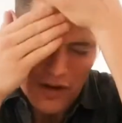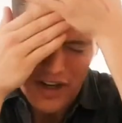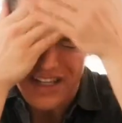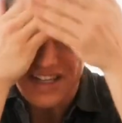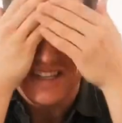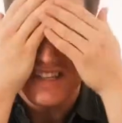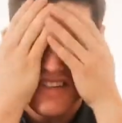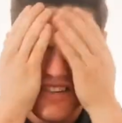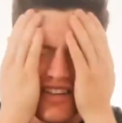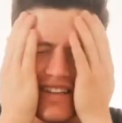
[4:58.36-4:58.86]

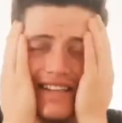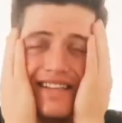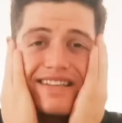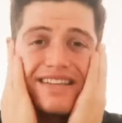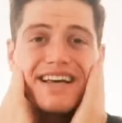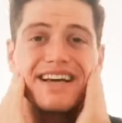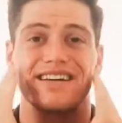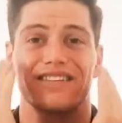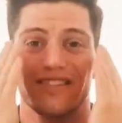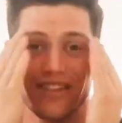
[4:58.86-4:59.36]
forehead, just so it
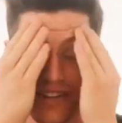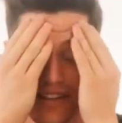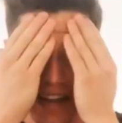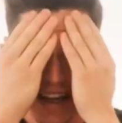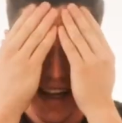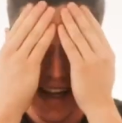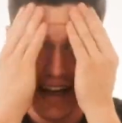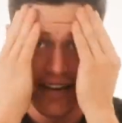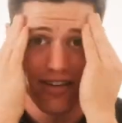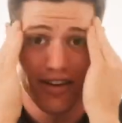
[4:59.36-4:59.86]
doesn't like look
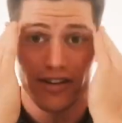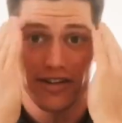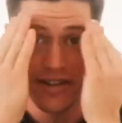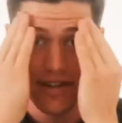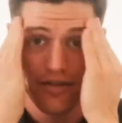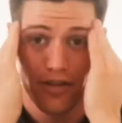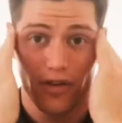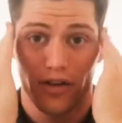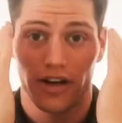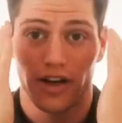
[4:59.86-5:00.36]
like I have a
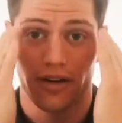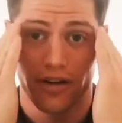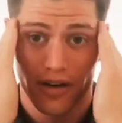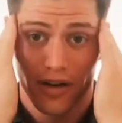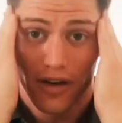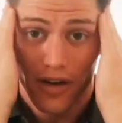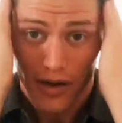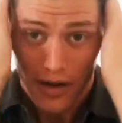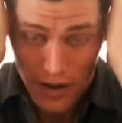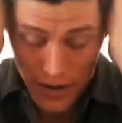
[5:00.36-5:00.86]
greasy forehead.
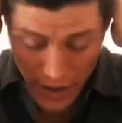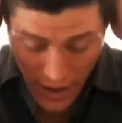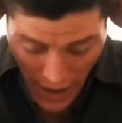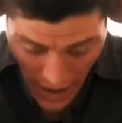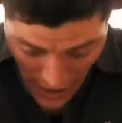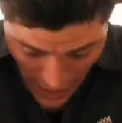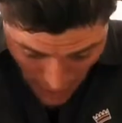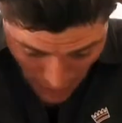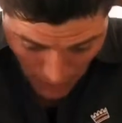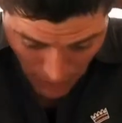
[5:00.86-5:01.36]

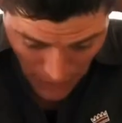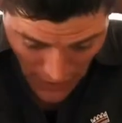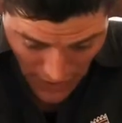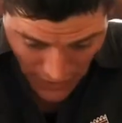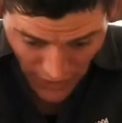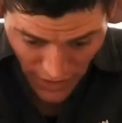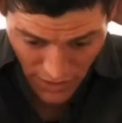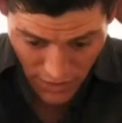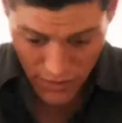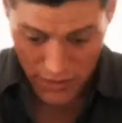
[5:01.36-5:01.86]

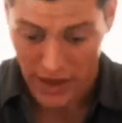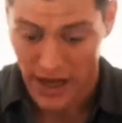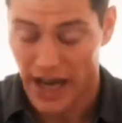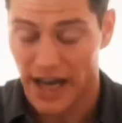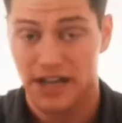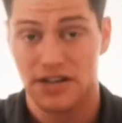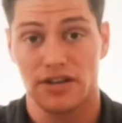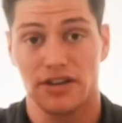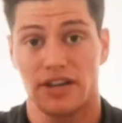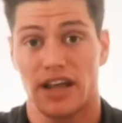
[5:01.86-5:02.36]
And then
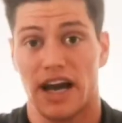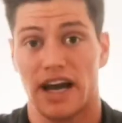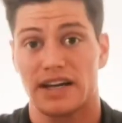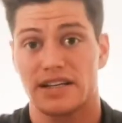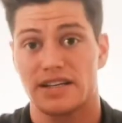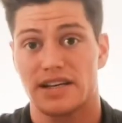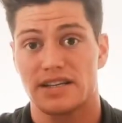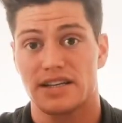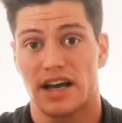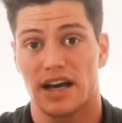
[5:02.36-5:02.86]
actually the
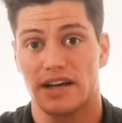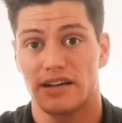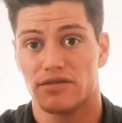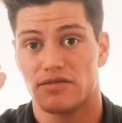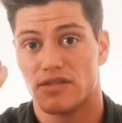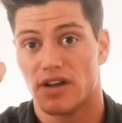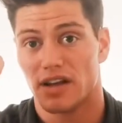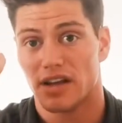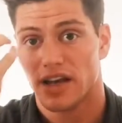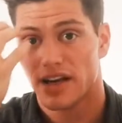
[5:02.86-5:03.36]
Access, I
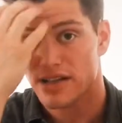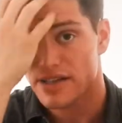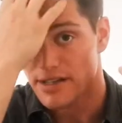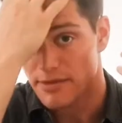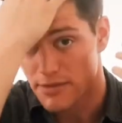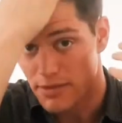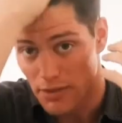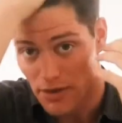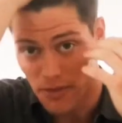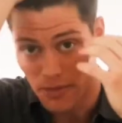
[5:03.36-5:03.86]
a lot of
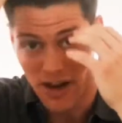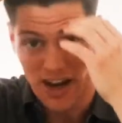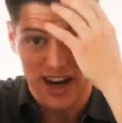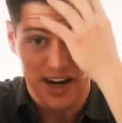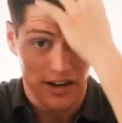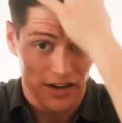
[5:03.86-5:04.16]
times put in my